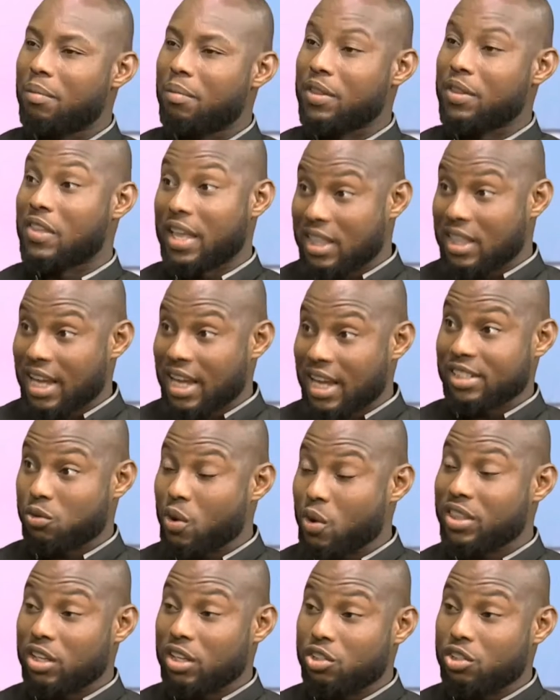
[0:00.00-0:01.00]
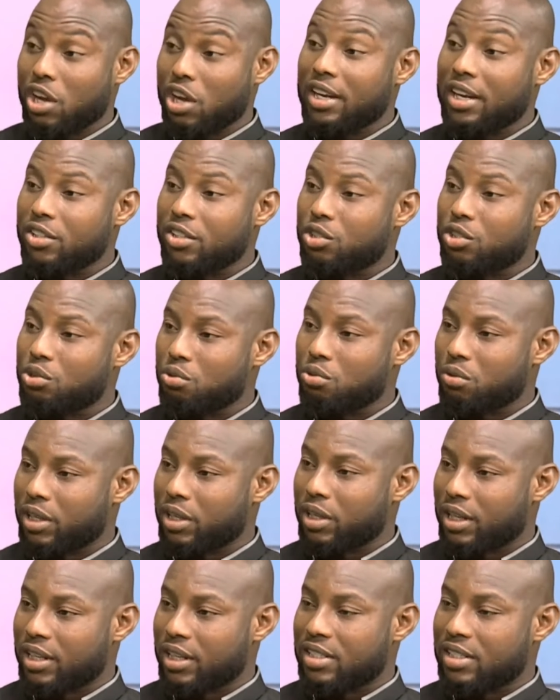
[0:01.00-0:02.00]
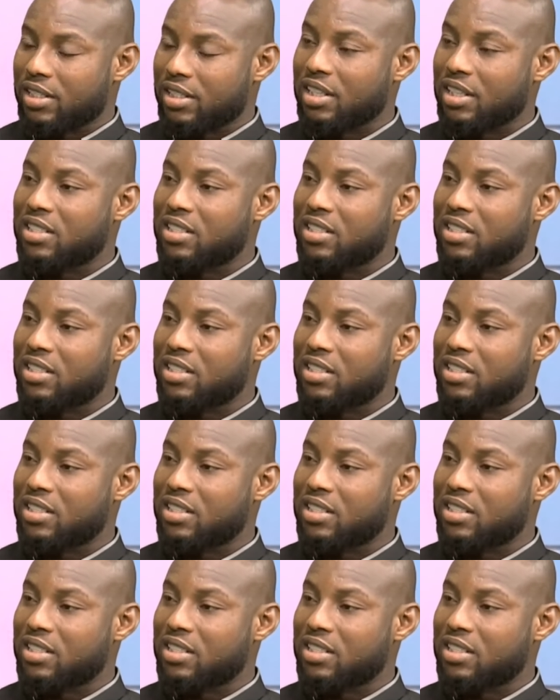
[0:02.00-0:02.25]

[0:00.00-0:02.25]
but then that's where the challenge too is.